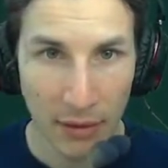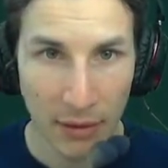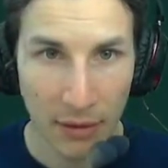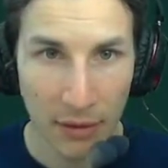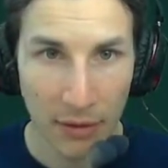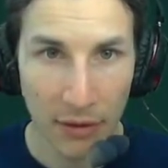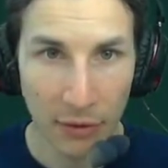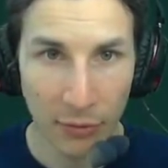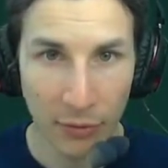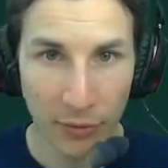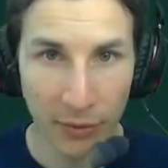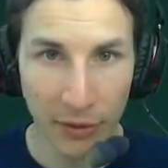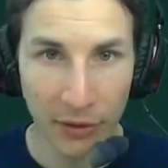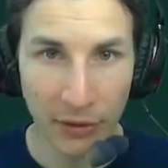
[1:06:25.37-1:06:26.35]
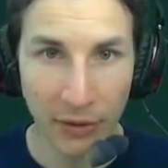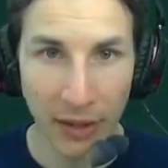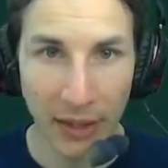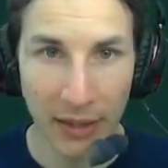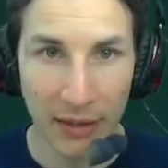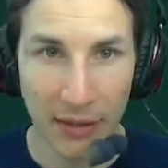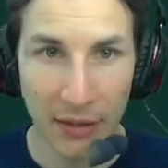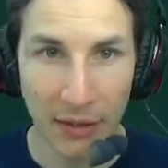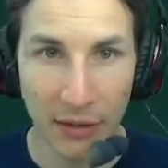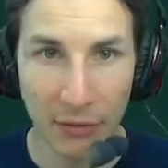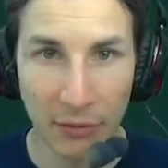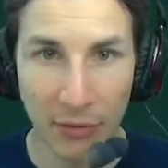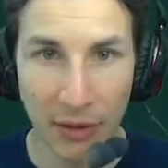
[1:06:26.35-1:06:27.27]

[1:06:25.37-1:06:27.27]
So we want to execute